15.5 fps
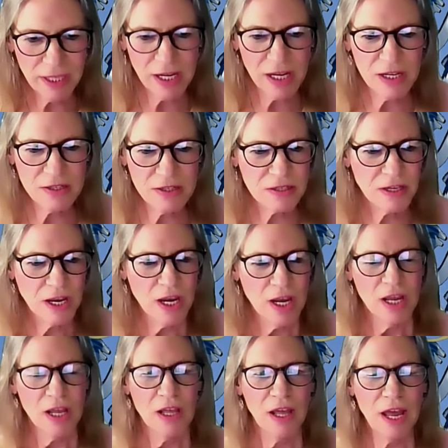Because
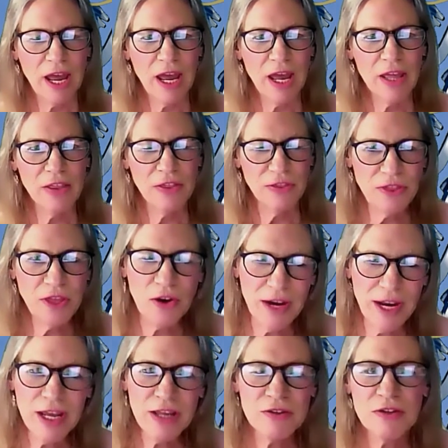
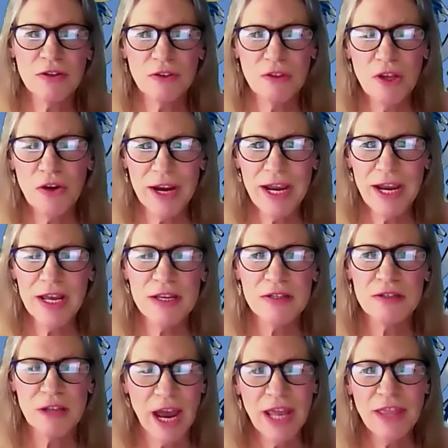there is,
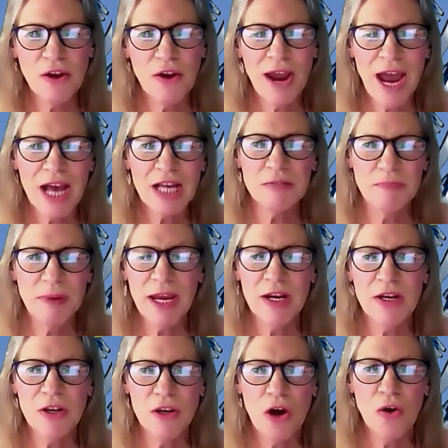and there has
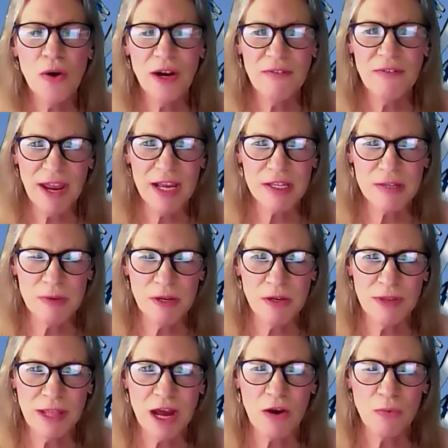been no
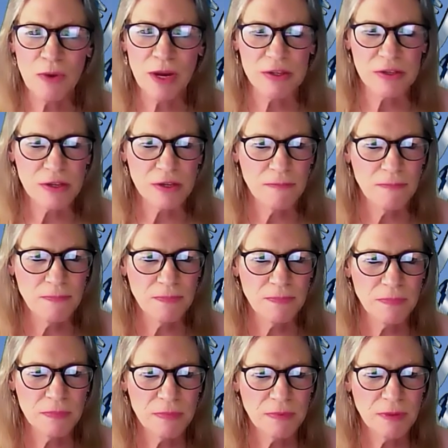advancement without risk.
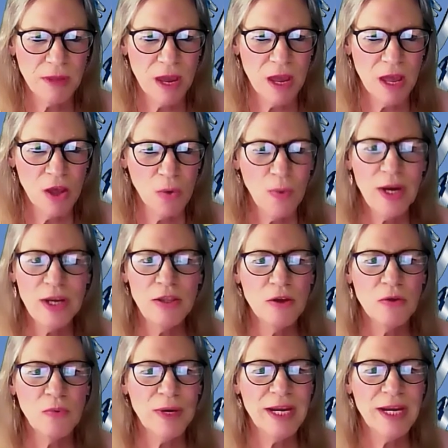We
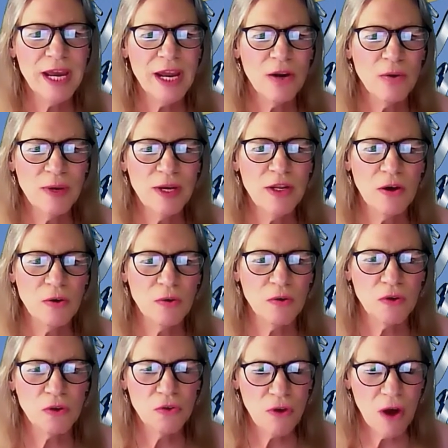
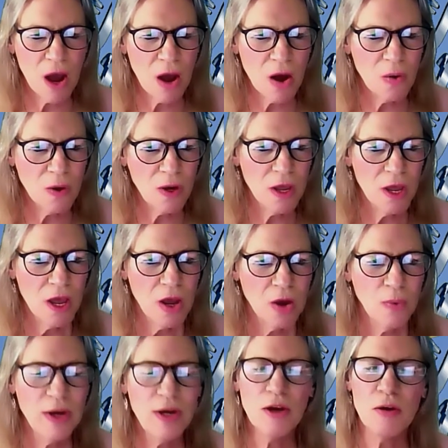don't grow,
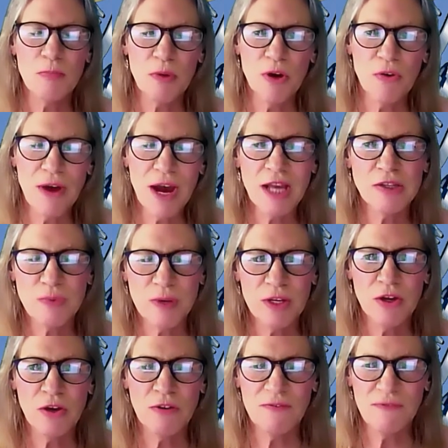we don't progress,
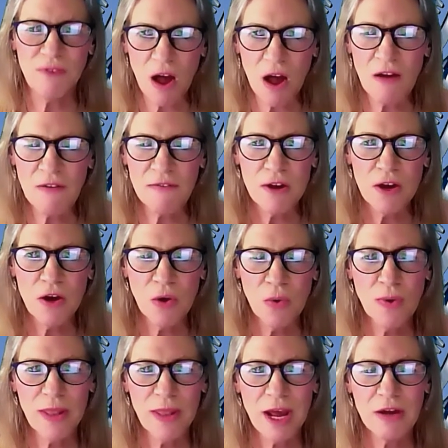we don't evolve
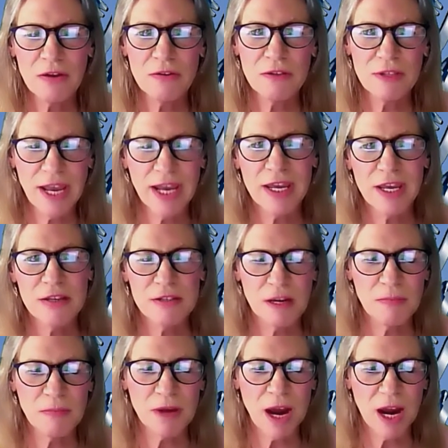without taking
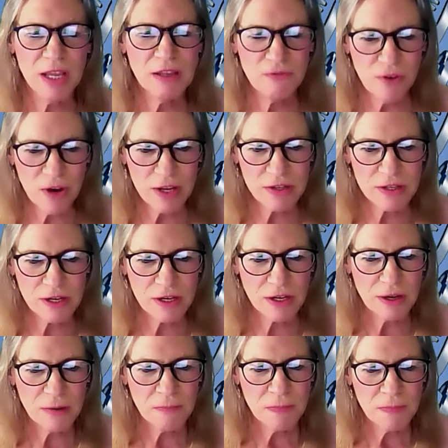some kind of risk.